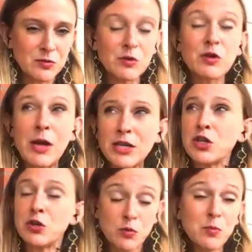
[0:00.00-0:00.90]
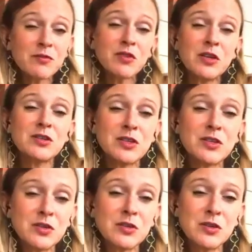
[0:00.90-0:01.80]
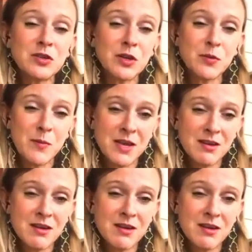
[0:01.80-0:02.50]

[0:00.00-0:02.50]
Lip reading: well, actually a group of transgender young women.